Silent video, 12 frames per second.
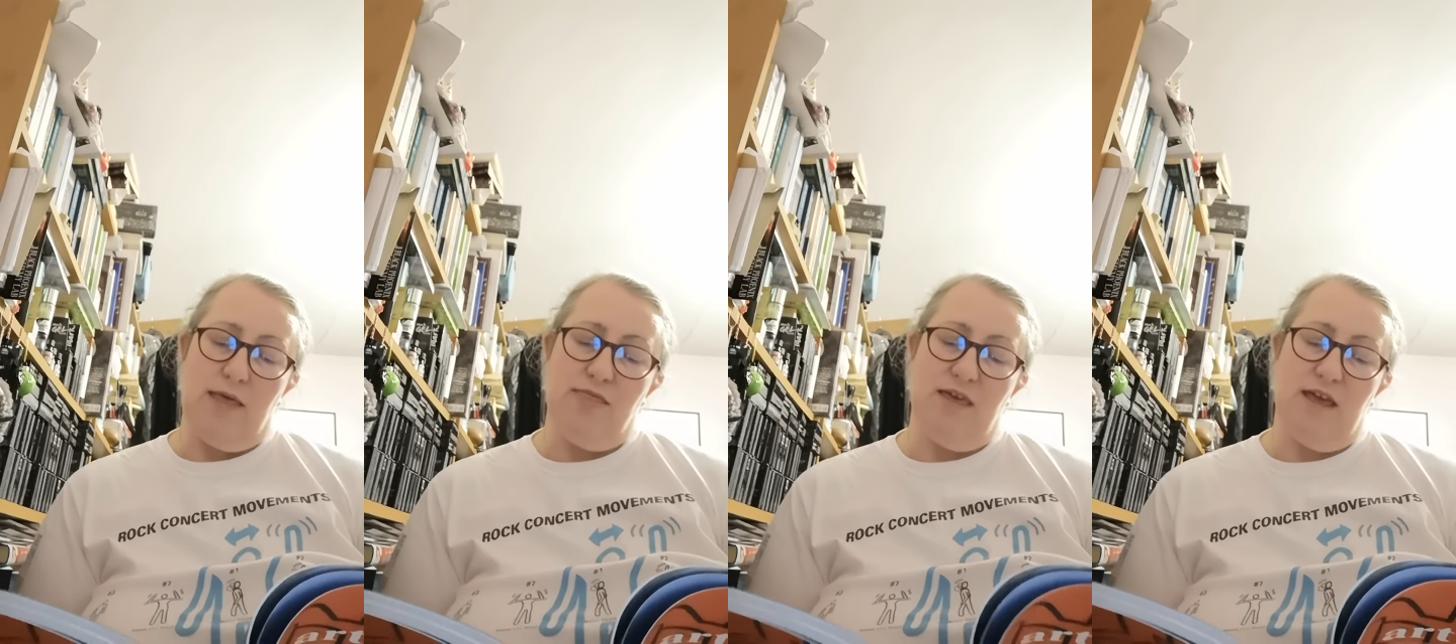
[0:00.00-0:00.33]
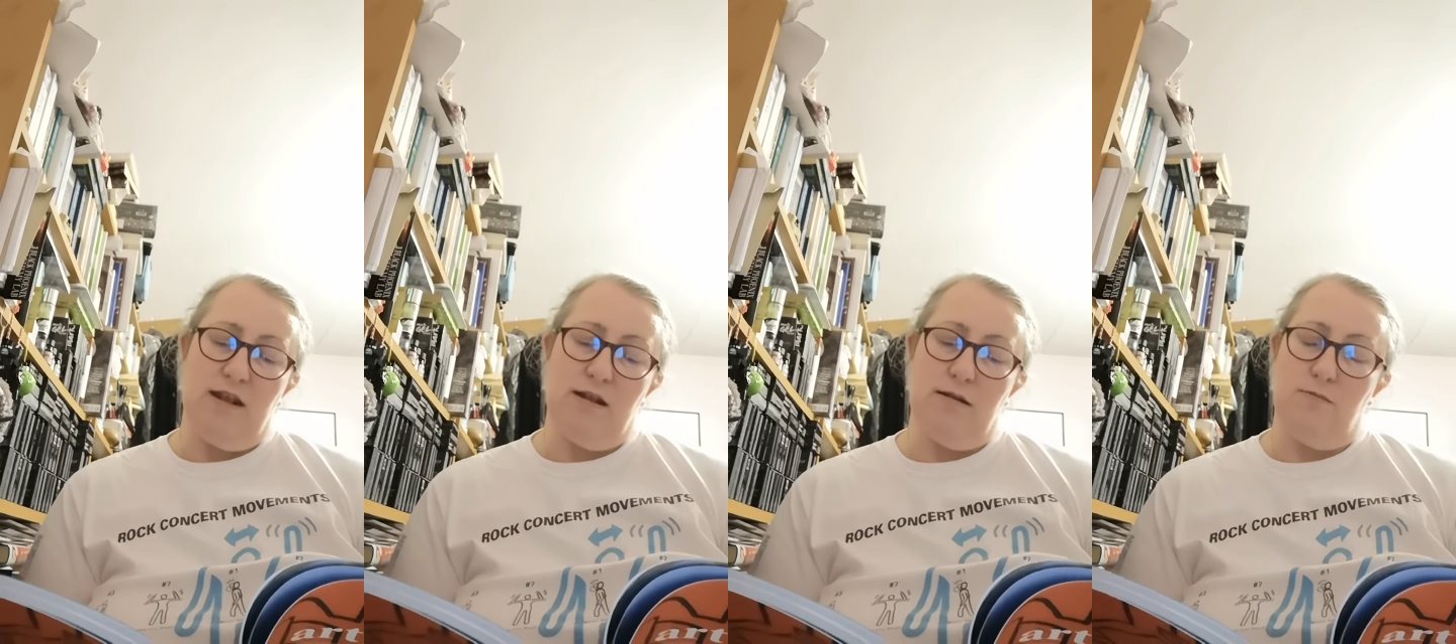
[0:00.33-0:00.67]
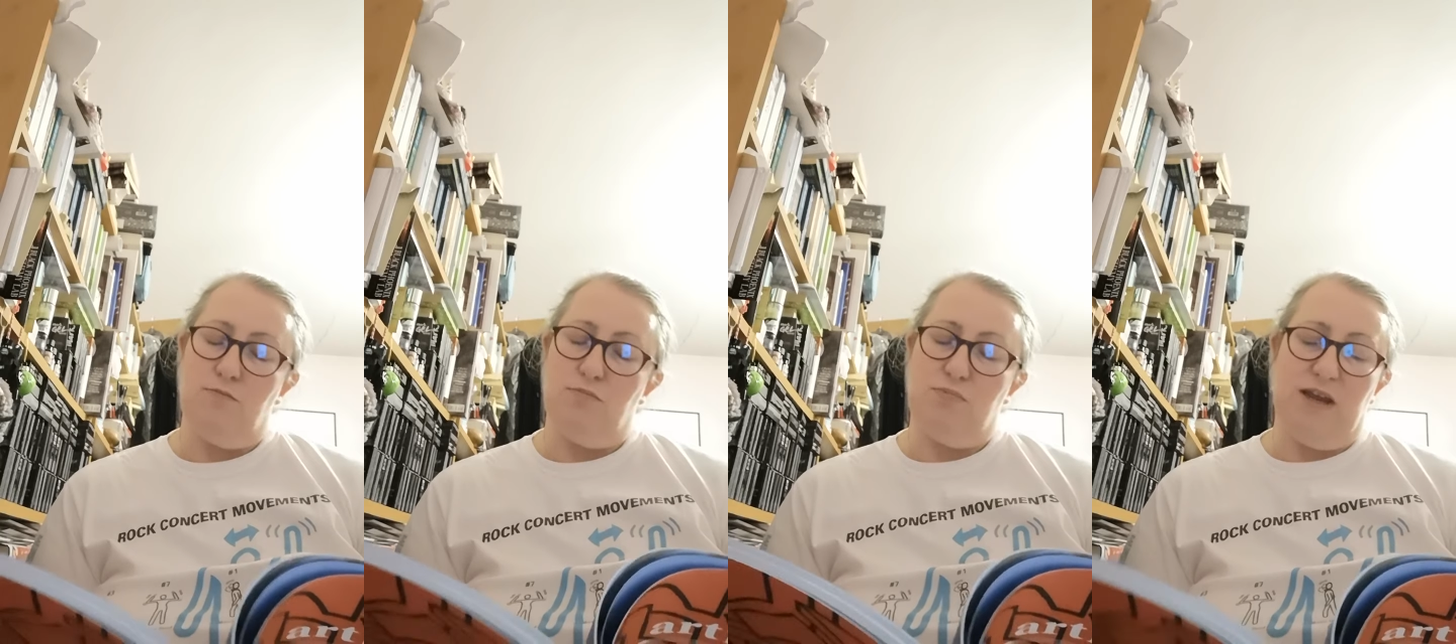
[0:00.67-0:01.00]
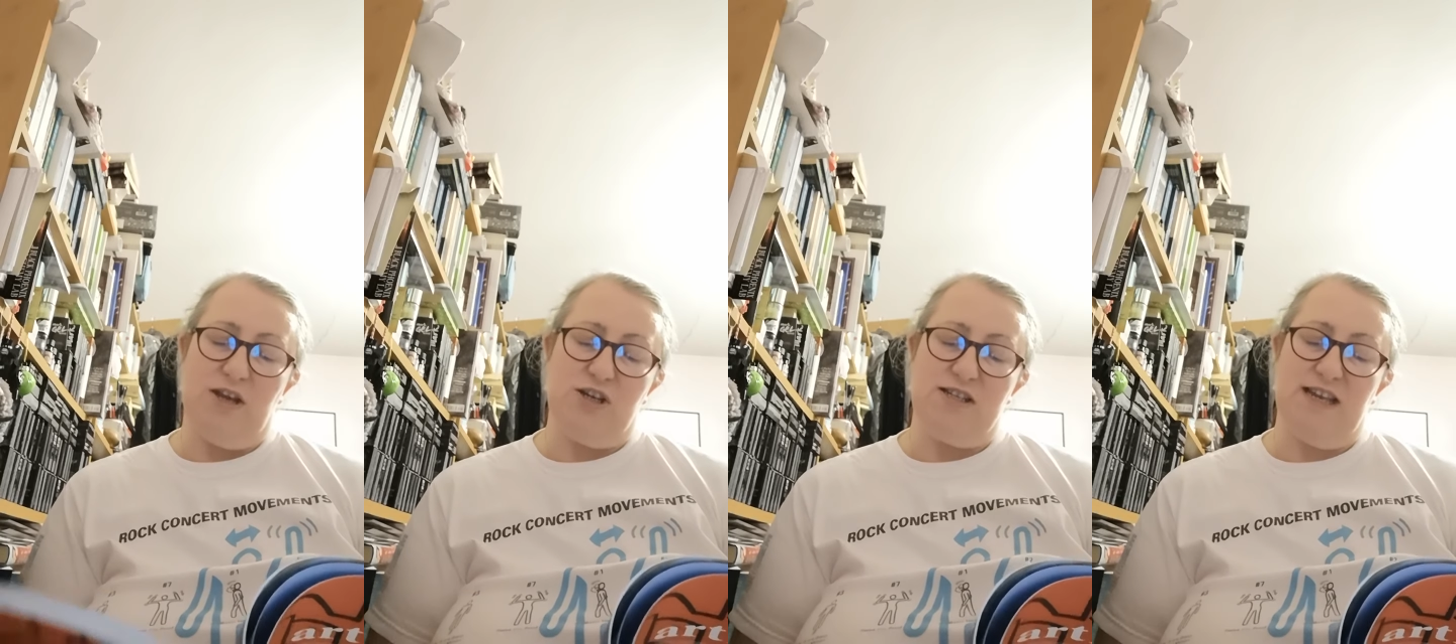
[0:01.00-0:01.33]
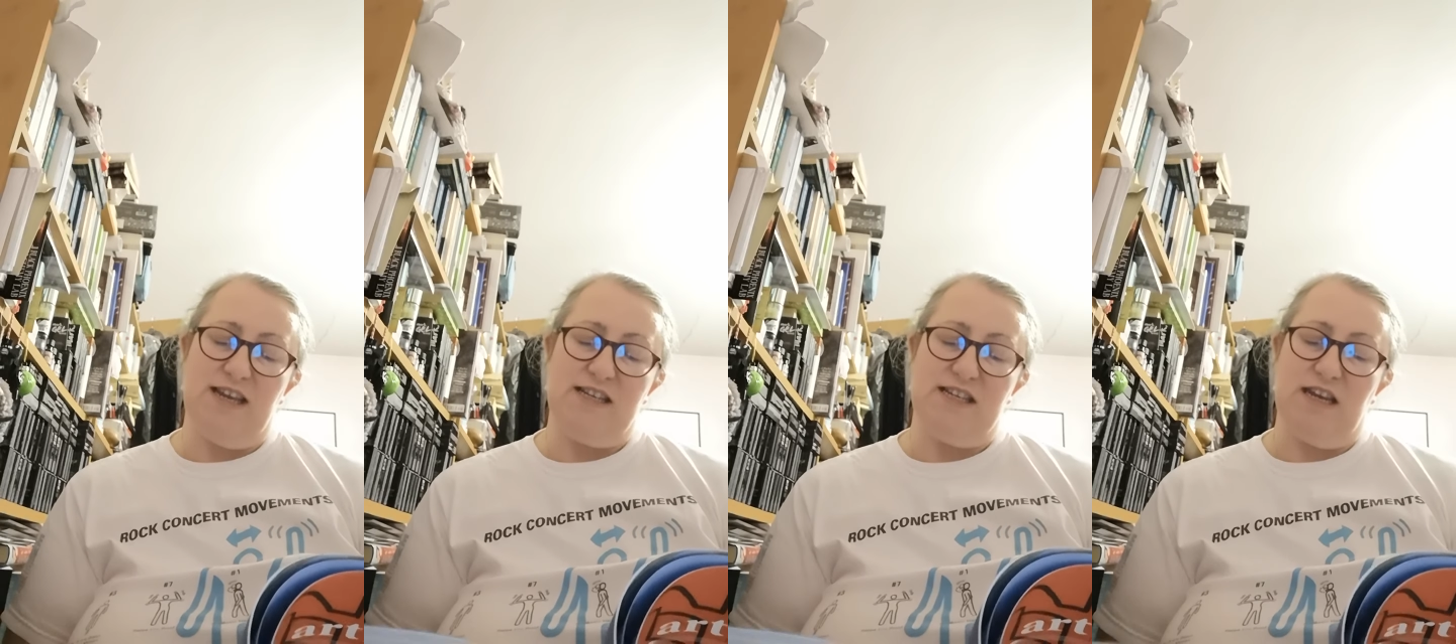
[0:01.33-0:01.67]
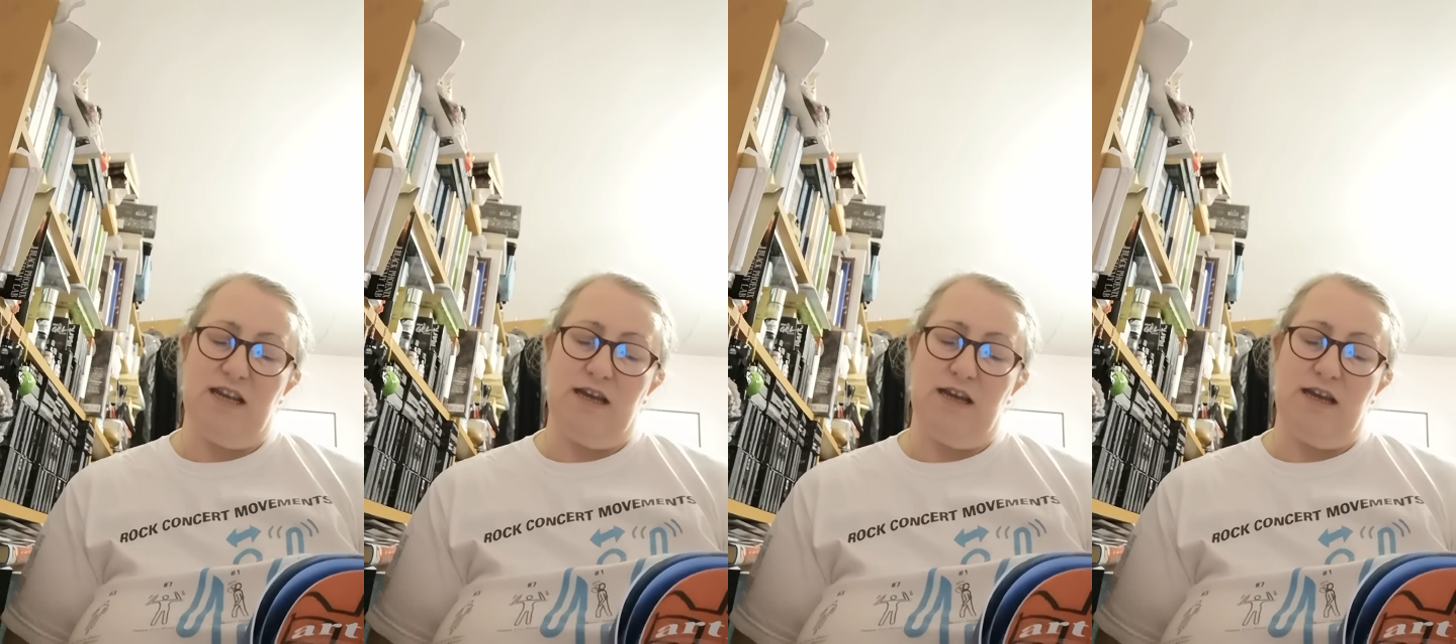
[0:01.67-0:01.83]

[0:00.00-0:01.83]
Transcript: And then pages 8 to